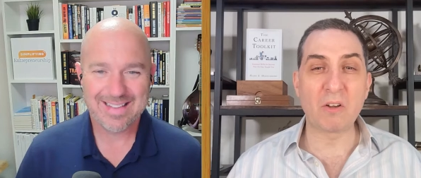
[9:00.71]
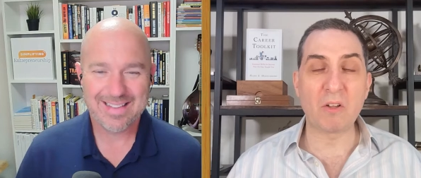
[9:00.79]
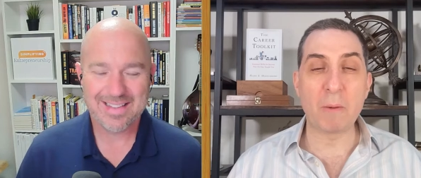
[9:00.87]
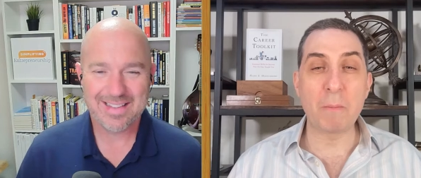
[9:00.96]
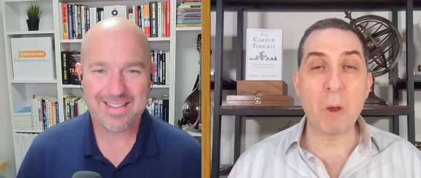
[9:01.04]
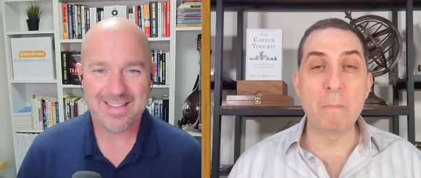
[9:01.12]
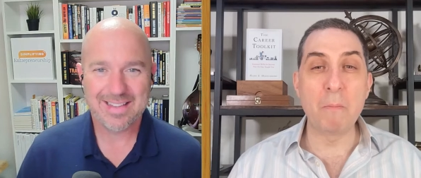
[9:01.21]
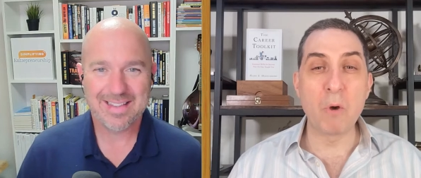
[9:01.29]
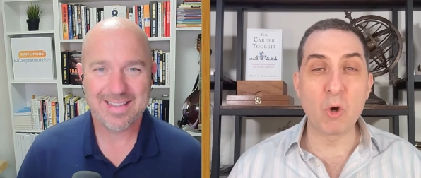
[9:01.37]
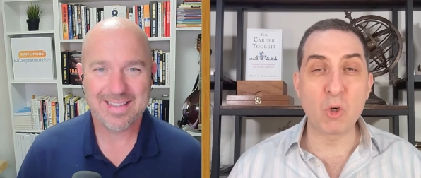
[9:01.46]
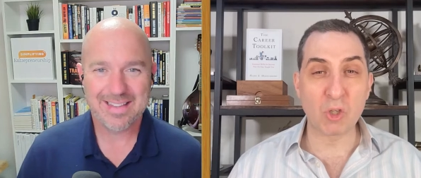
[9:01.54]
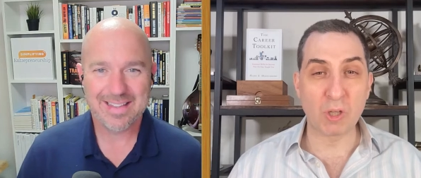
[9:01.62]
Speaker 1: them
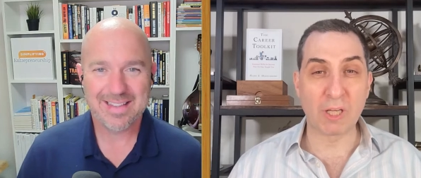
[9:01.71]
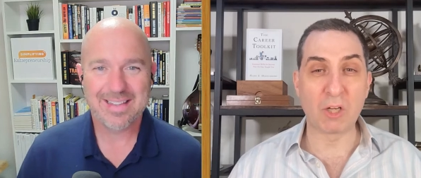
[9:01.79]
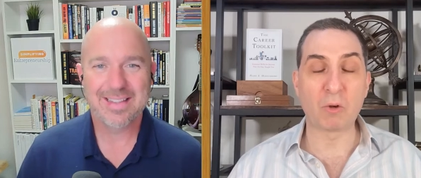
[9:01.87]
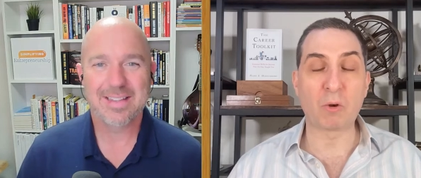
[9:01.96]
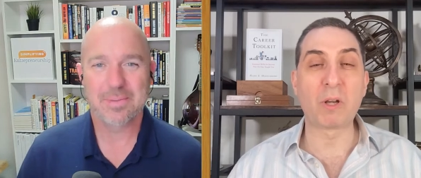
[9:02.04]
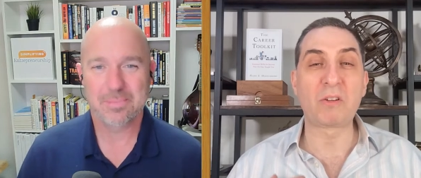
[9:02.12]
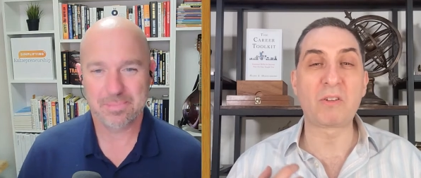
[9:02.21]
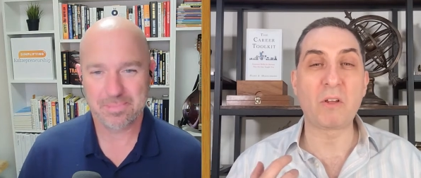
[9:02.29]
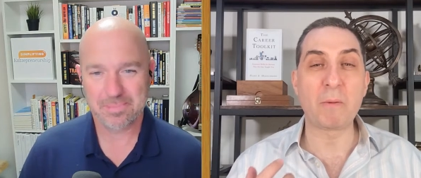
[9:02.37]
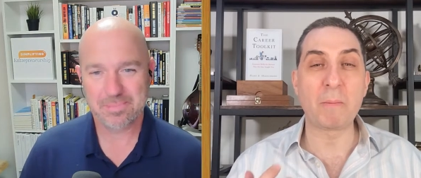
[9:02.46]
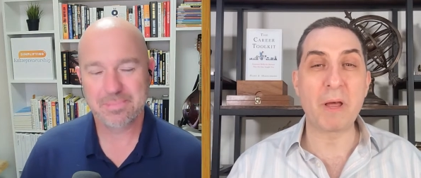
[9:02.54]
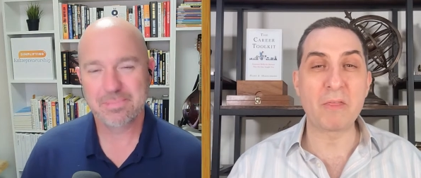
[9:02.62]
emotionally. You're going to sell
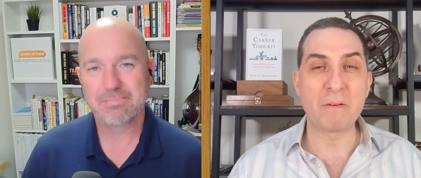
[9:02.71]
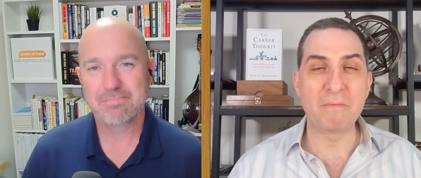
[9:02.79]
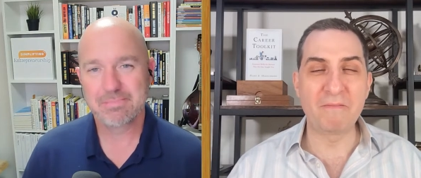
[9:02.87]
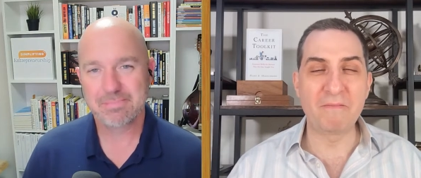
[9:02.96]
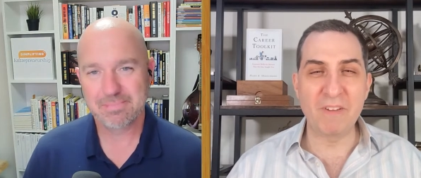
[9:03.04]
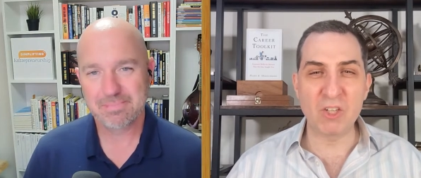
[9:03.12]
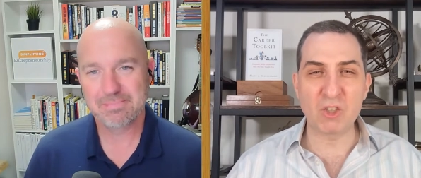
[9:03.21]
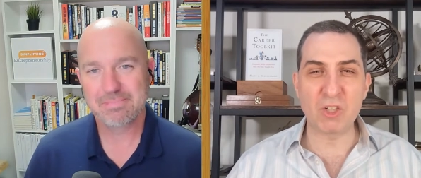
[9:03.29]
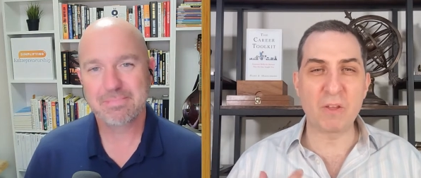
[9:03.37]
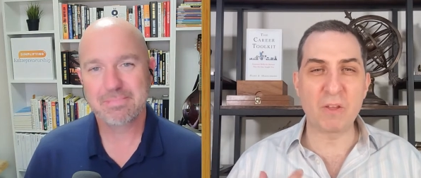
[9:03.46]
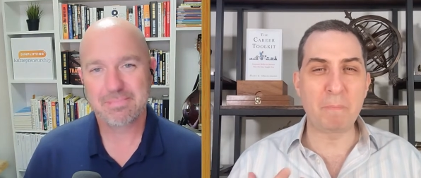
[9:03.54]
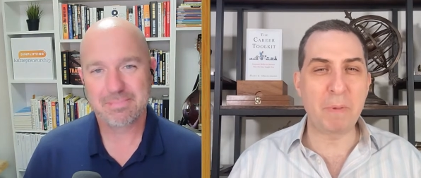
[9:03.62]
them on the
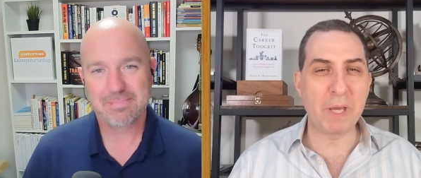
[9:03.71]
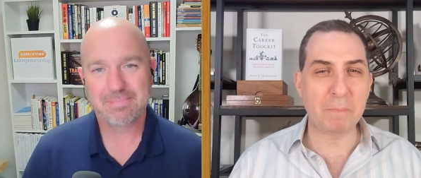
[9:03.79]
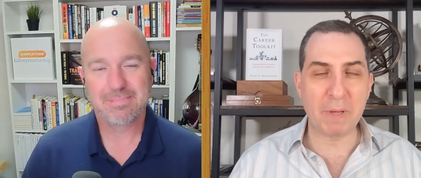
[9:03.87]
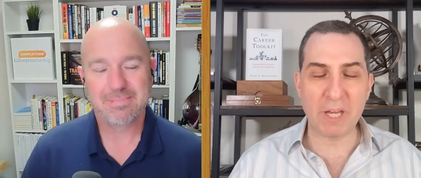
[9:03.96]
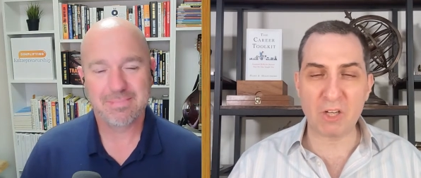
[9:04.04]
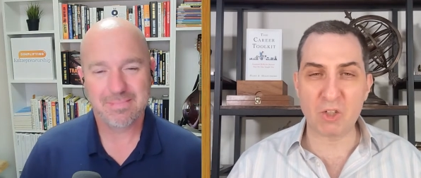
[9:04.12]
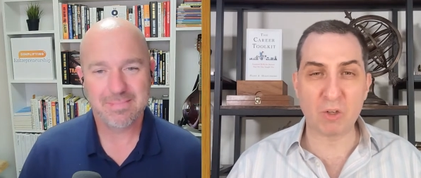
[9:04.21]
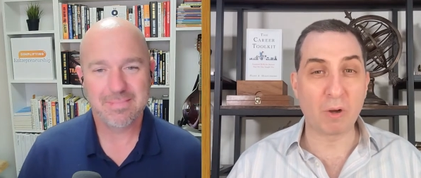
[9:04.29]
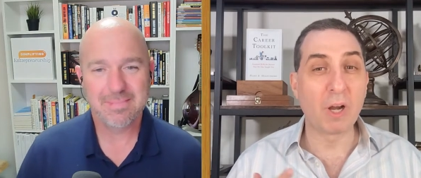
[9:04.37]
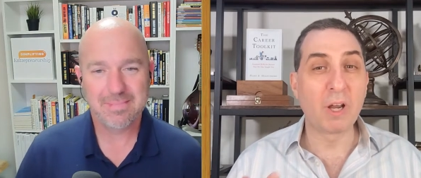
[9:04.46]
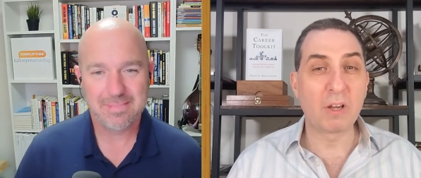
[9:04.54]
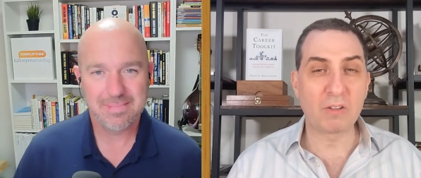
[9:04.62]
vision, the big picture,
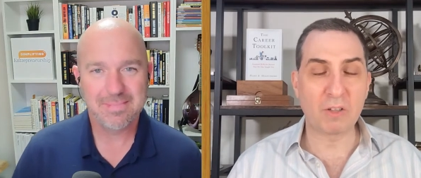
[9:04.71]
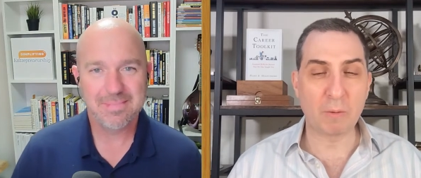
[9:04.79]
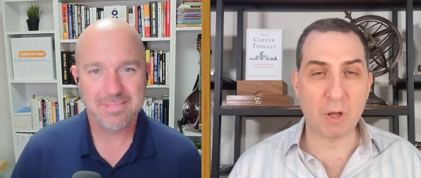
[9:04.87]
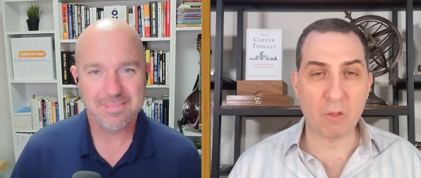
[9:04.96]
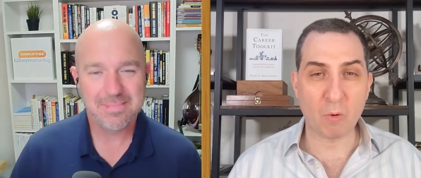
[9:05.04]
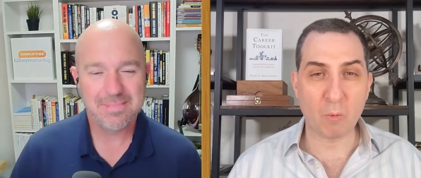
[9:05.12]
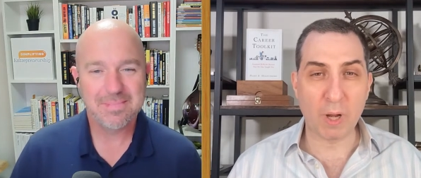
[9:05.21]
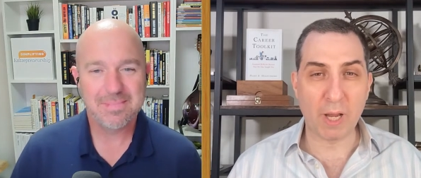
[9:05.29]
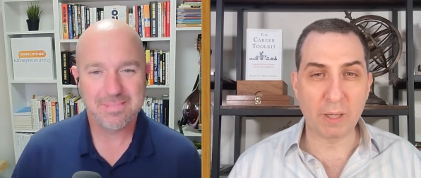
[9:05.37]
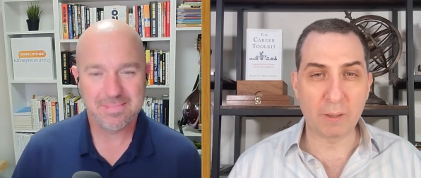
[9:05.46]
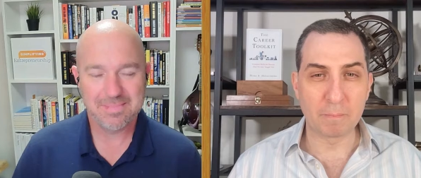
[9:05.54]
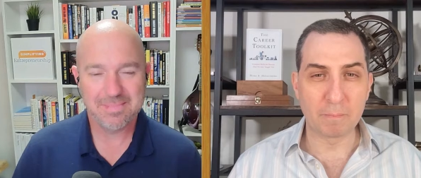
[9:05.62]
some other way.